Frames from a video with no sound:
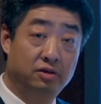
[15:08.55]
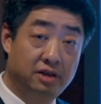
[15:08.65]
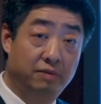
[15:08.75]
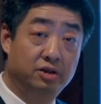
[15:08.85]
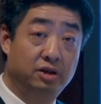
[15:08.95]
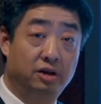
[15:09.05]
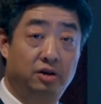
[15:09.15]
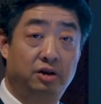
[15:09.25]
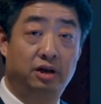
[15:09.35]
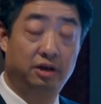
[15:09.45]

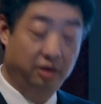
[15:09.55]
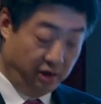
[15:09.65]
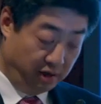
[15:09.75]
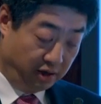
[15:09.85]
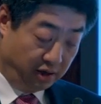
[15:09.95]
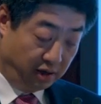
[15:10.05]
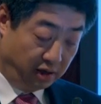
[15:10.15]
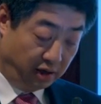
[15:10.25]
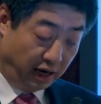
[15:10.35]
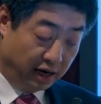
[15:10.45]
cybersecurity
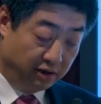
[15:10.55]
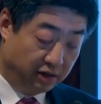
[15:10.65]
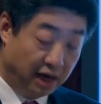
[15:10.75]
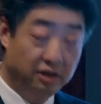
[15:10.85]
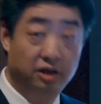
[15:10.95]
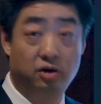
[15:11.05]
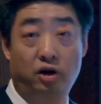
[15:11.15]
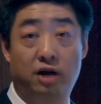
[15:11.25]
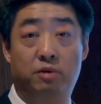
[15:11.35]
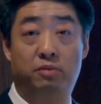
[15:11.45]
and the technical
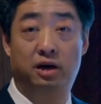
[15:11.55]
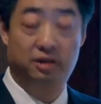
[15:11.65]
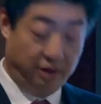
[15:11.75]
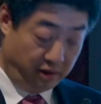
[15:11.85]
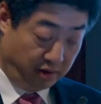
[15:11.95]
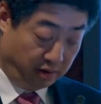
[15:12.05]
capability.